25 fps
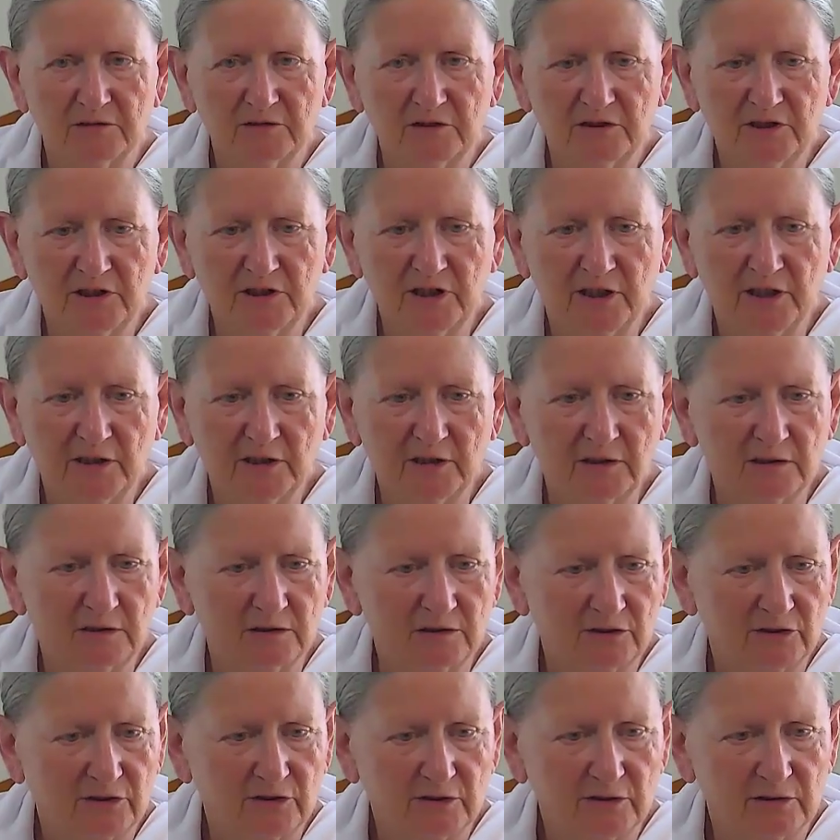
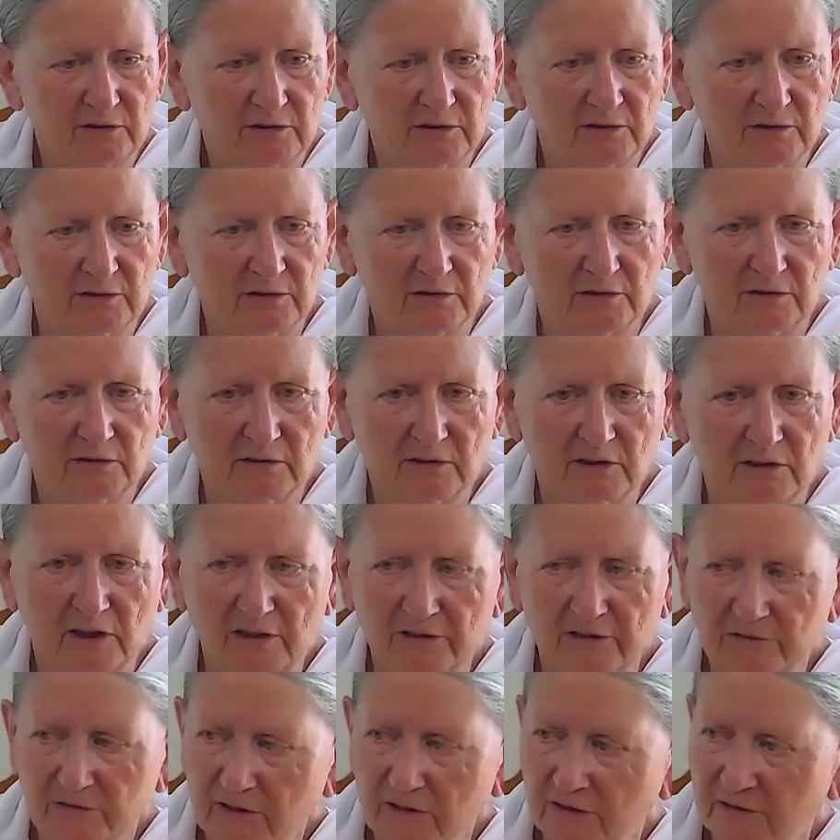dings. Life
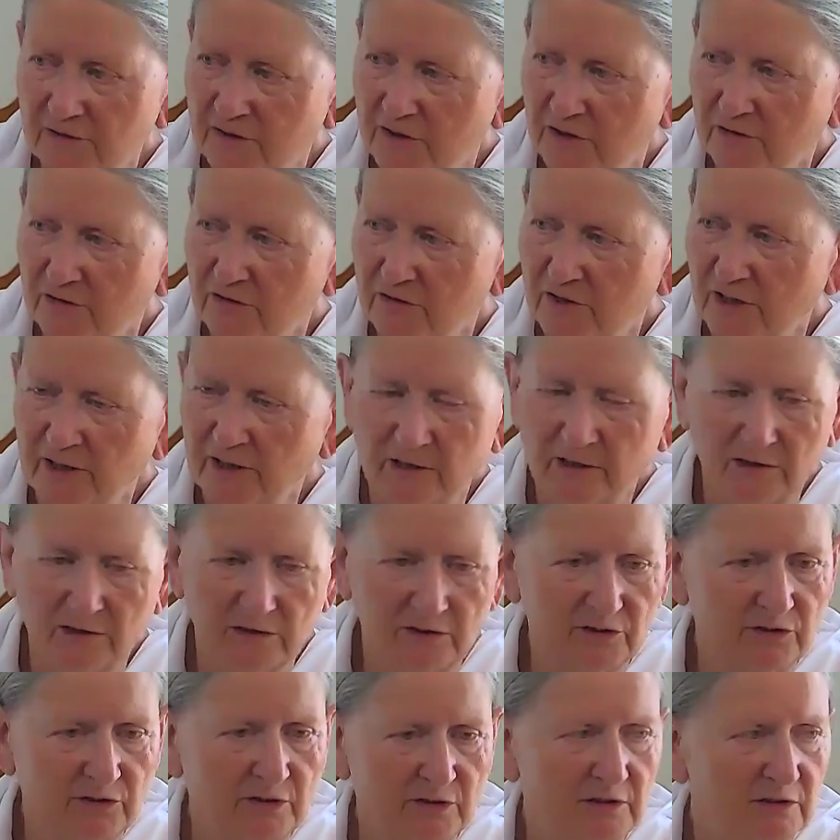gives you
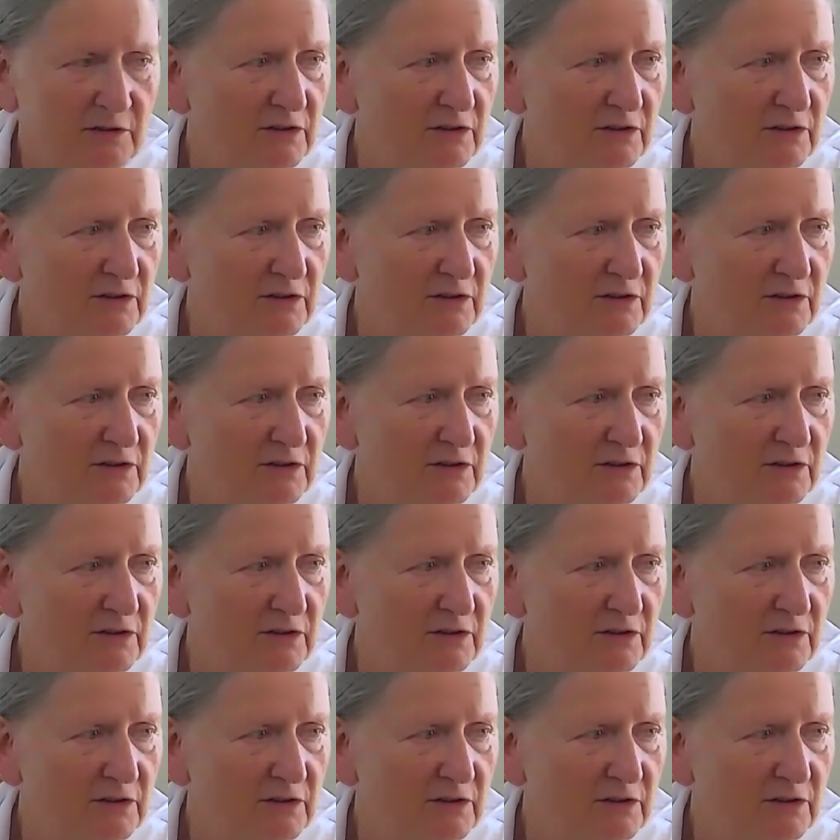dings.